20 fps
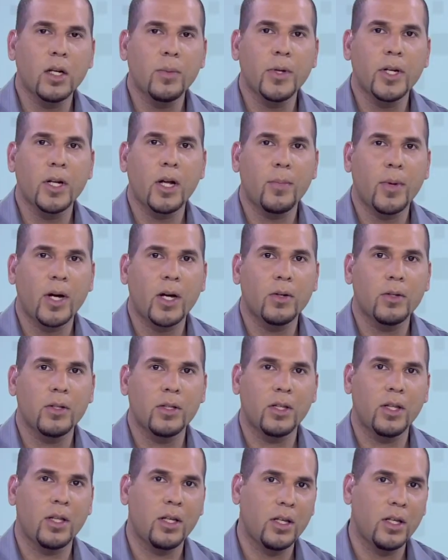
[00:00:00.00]
a little bit
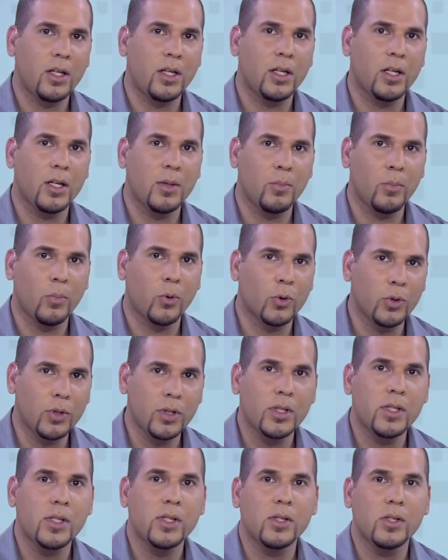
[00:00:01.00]
about the
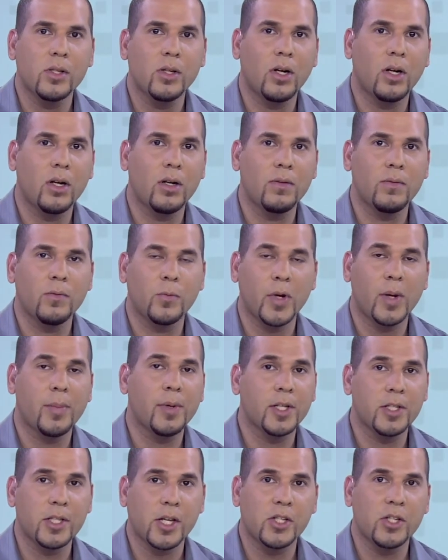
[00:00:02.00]
importance of
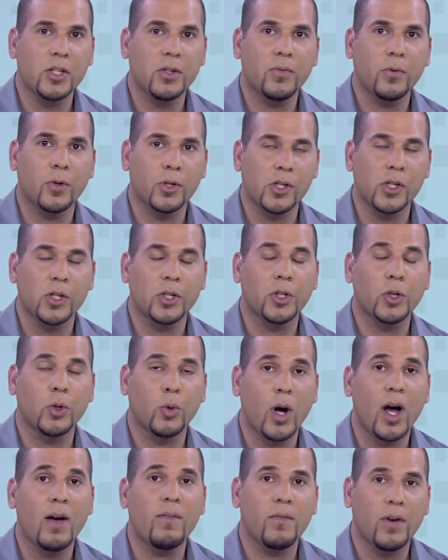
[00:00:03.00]
rehabilitation for children
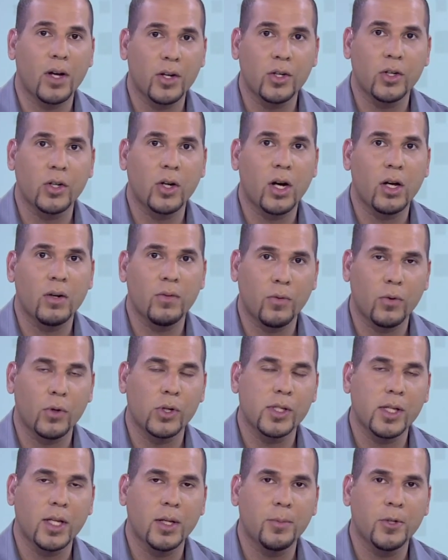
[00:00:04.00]
who have undergone
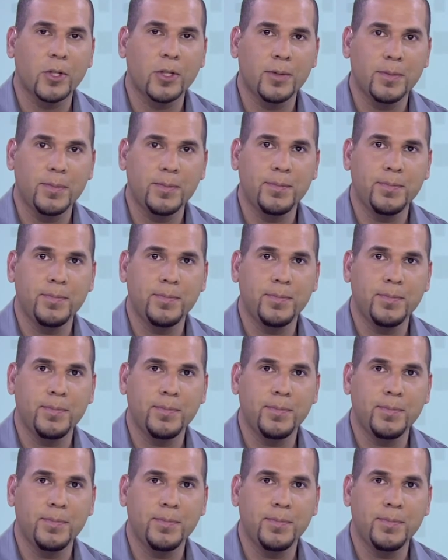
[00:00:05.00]
forced labor?